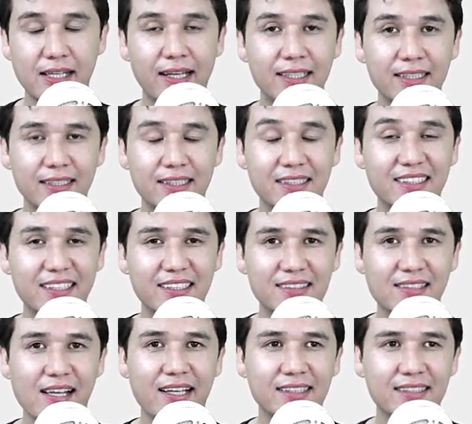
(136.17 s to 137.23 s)
index
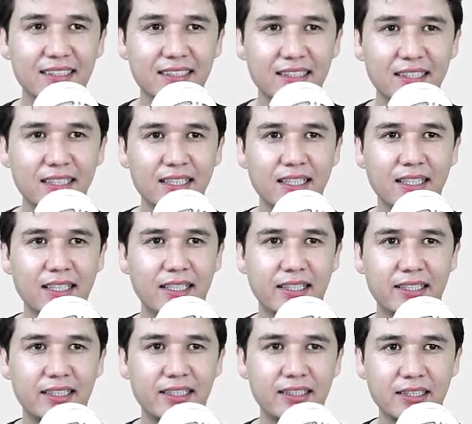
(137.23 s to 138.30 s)
slicing
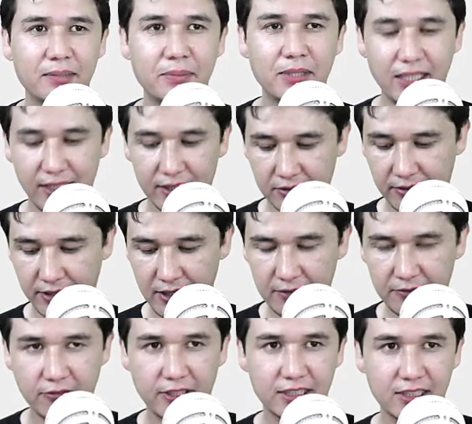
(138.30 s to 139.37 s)
in the tuple as well.
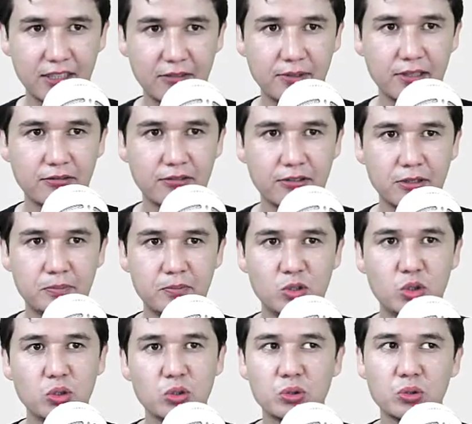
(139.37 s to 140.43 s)
For example, from
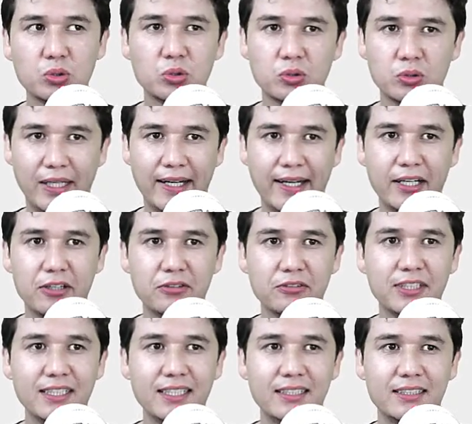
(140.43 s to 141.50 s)
2 to end of
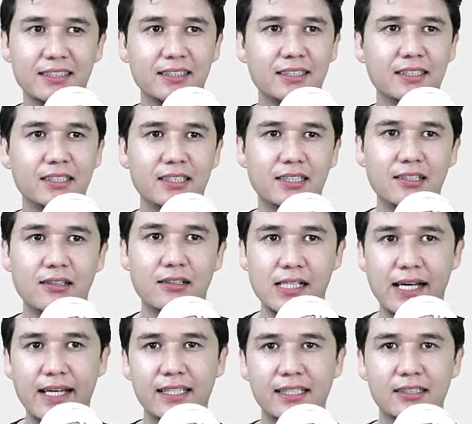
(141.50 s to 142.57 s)
the
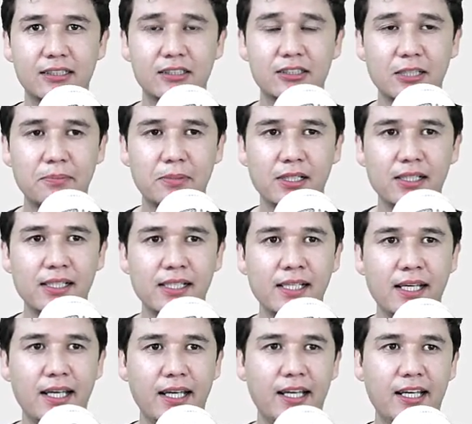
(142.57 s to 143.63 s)
like tuple,
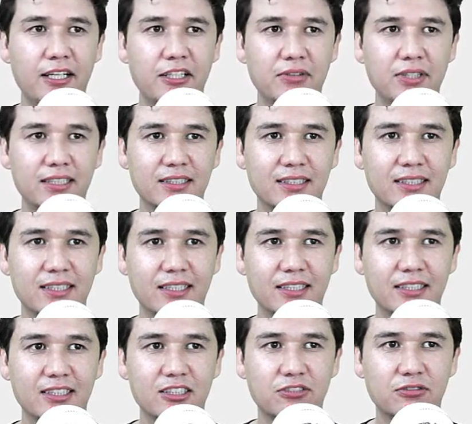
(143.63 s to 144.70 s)
and you can see that
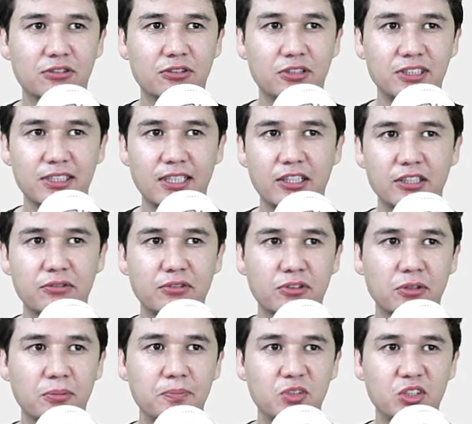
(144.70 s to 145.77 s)
it is from starting
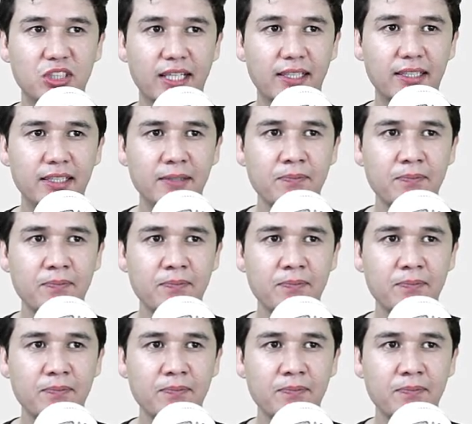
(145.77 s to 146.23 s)
from cherry